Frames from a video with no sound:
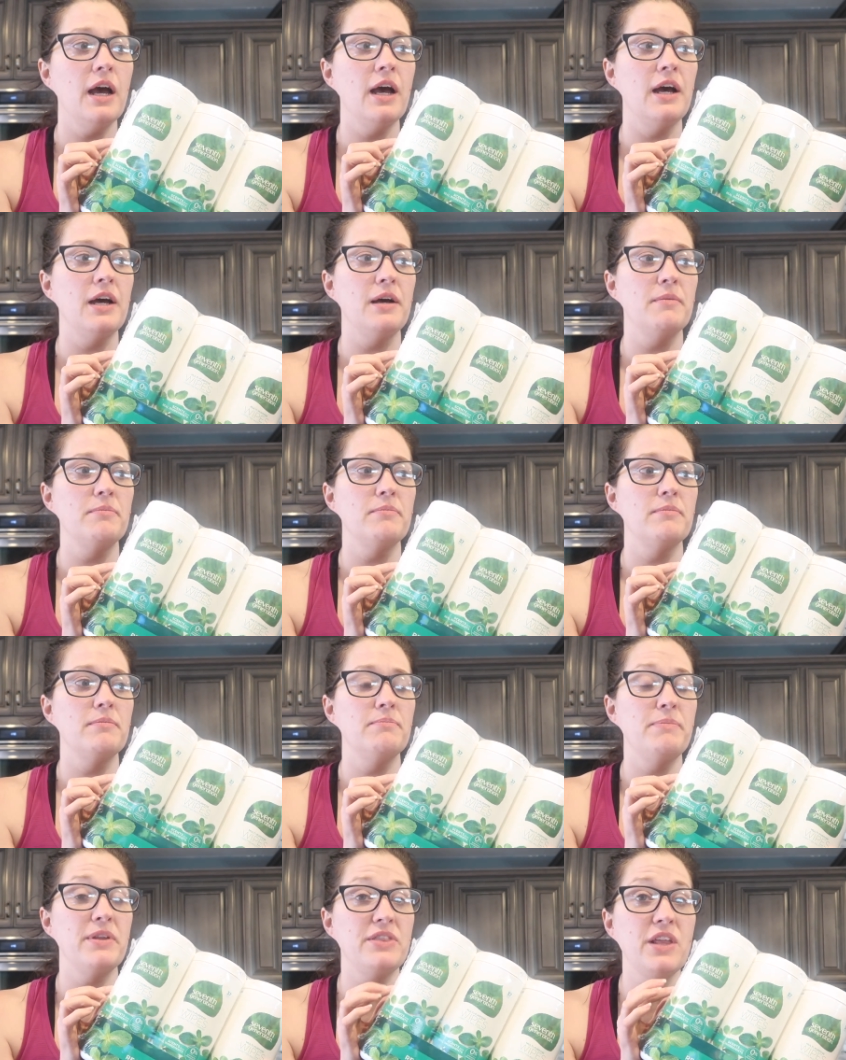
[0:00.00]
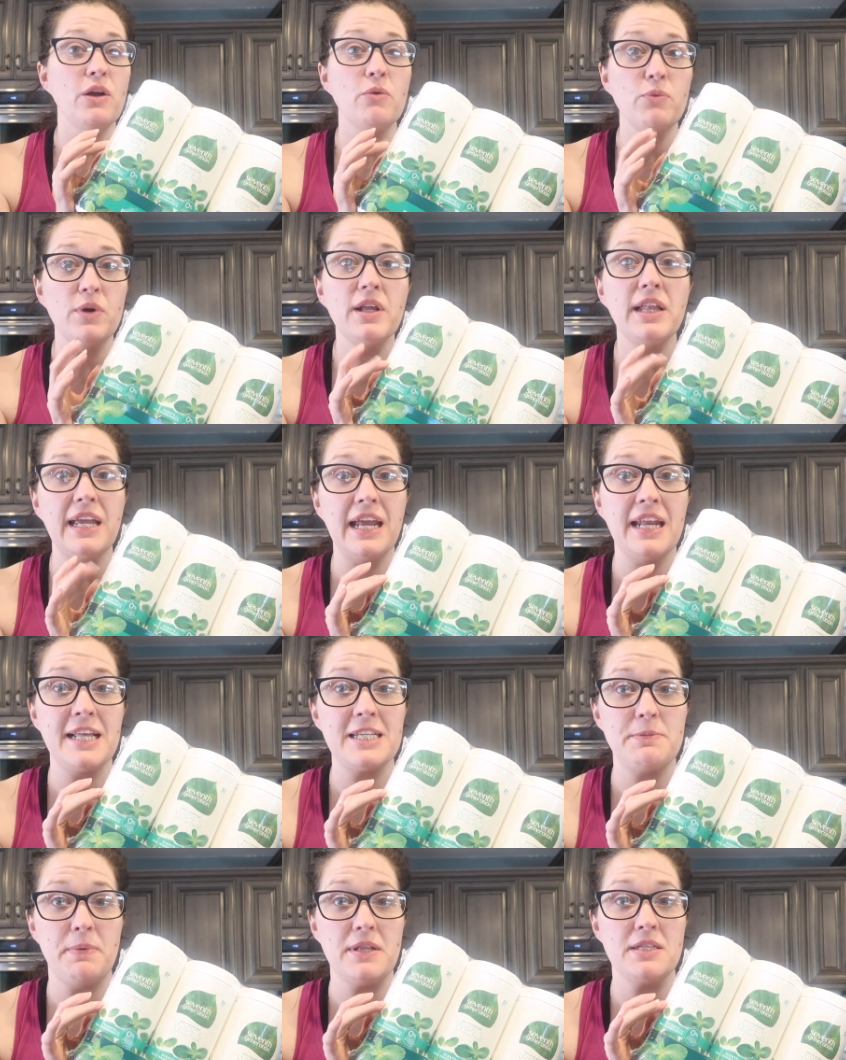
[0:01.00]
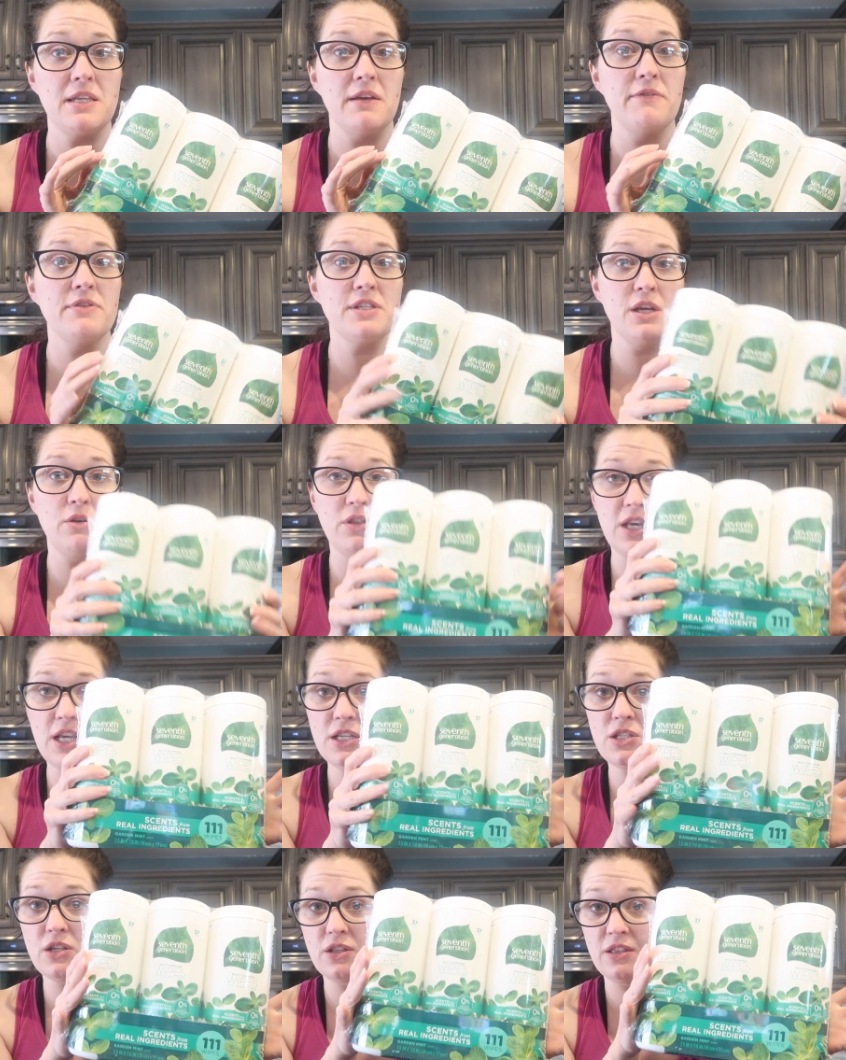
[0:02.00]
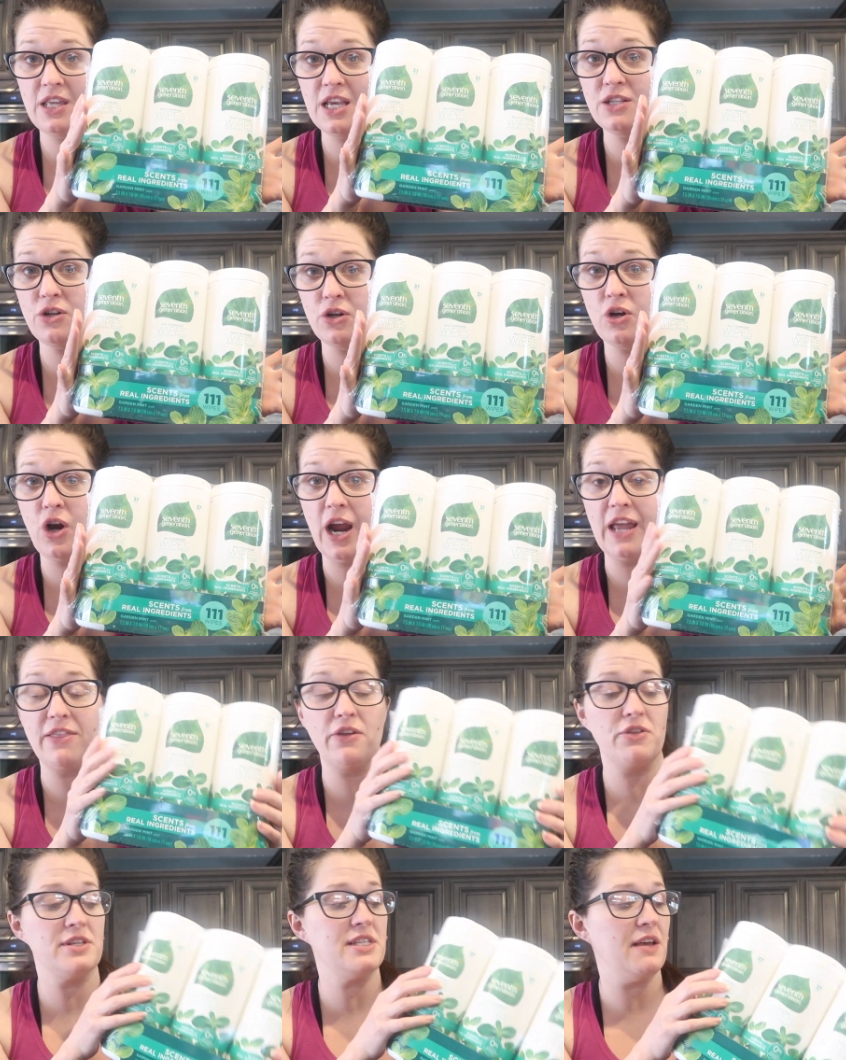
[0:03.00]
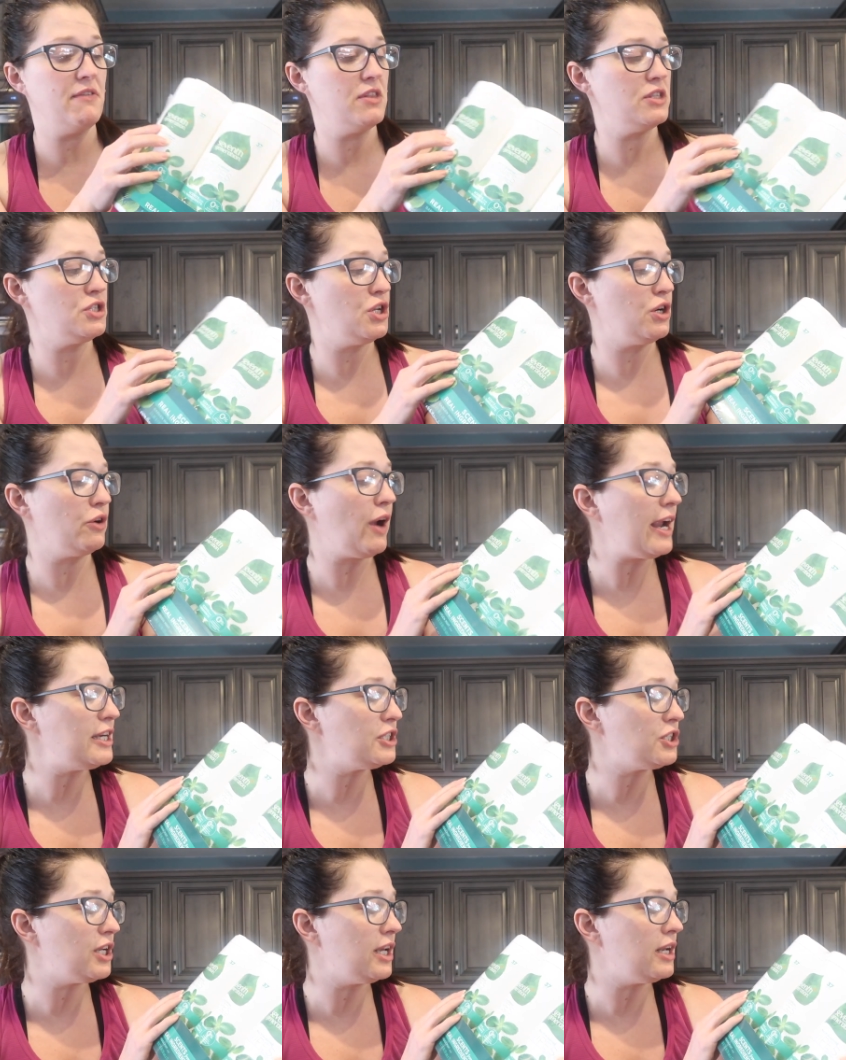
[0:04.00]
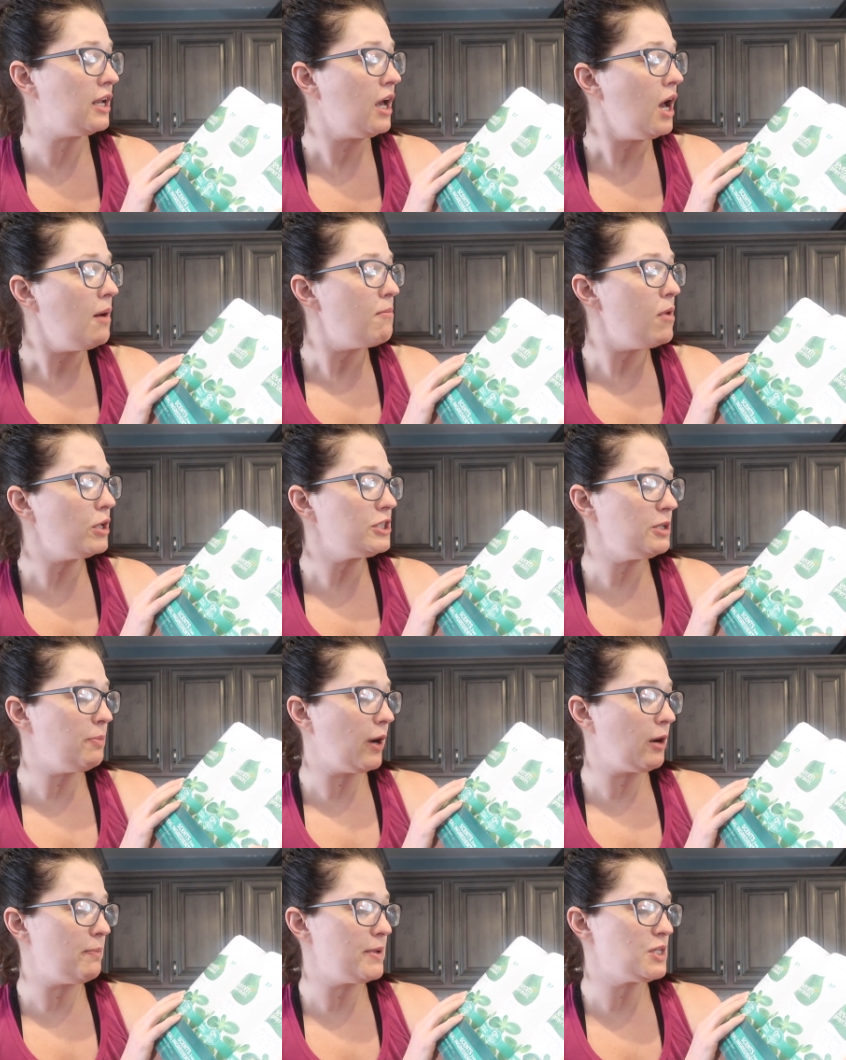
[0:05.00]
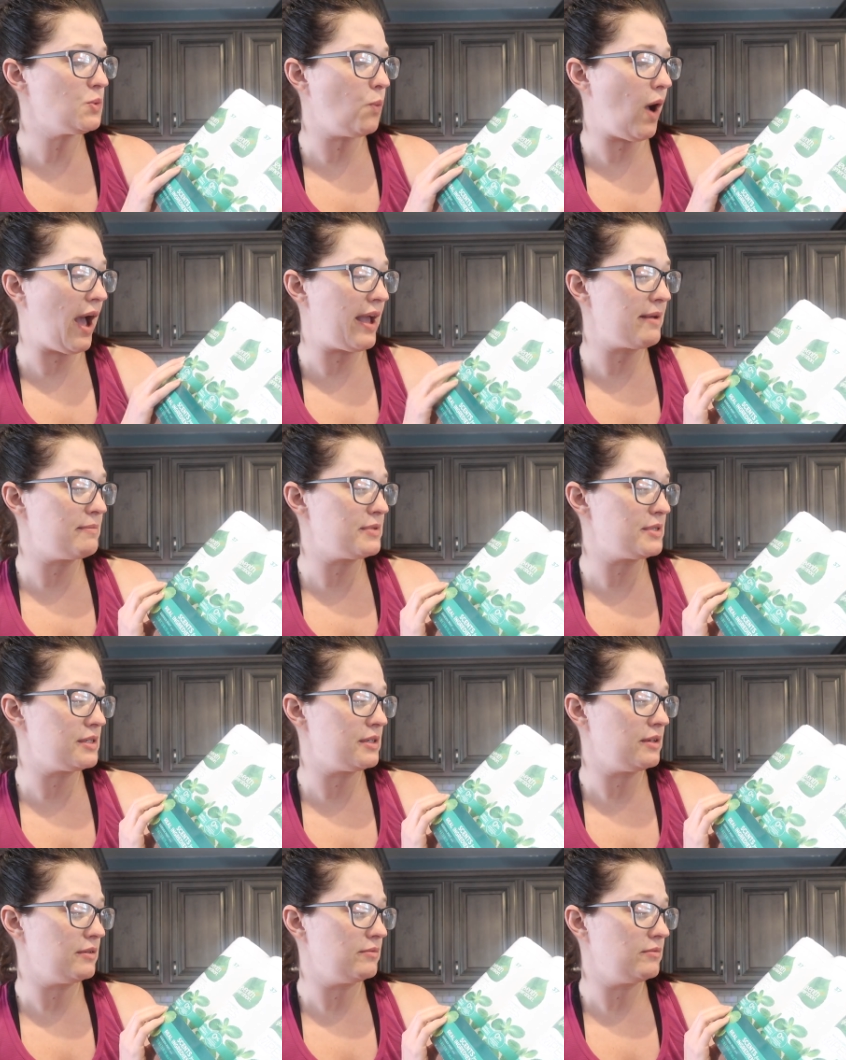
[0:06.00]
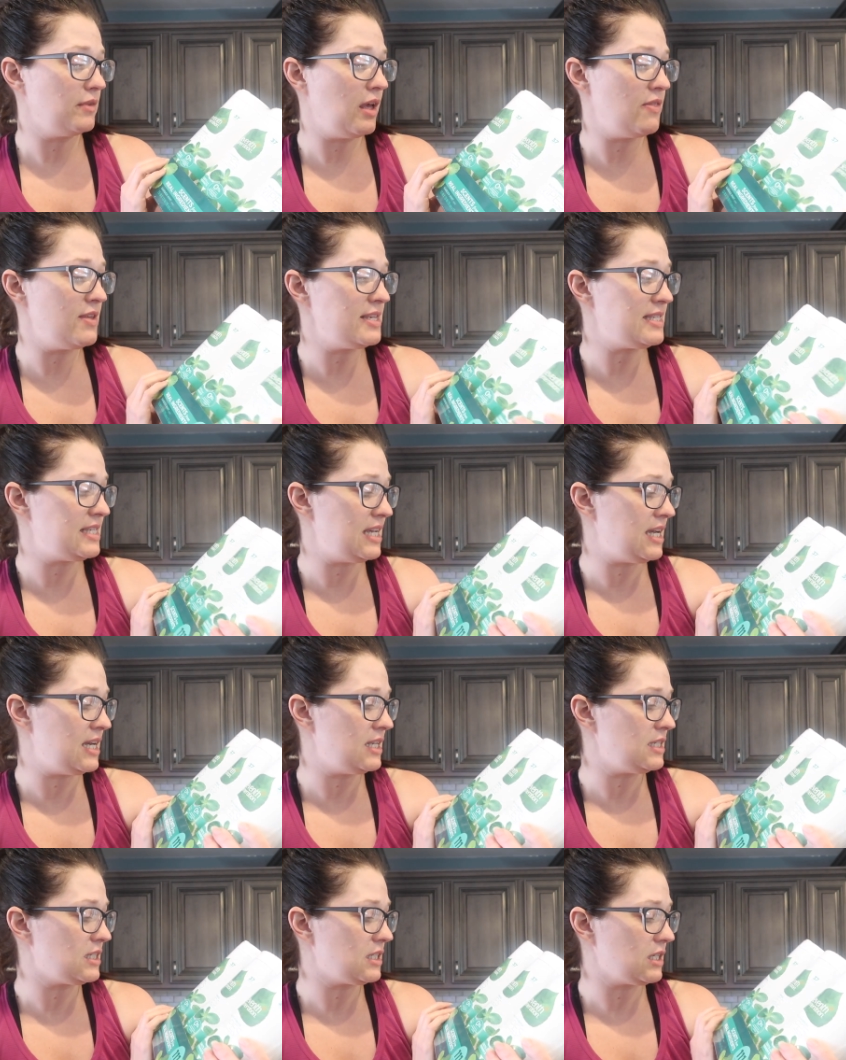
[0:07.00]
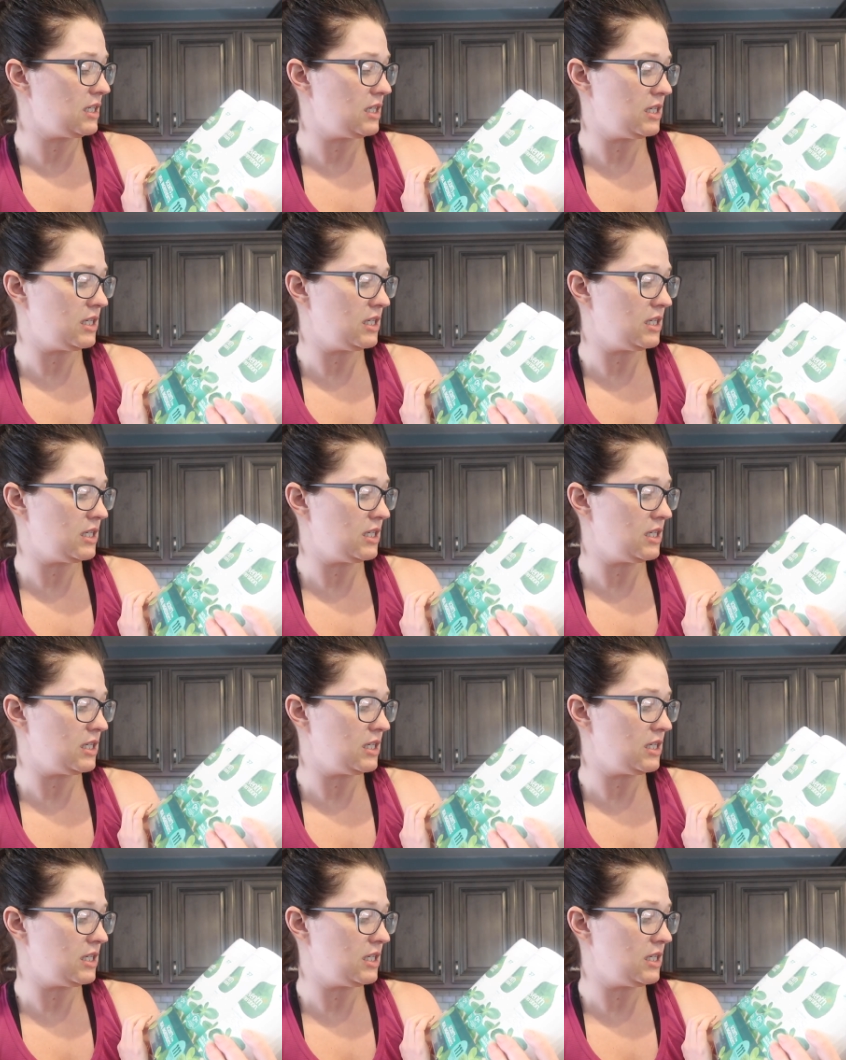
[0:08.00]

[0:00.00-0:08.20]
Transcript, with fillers: Um, but they're really inexpensive. So these, these are great. They're the seventh generation multi-purpose wipes in the scent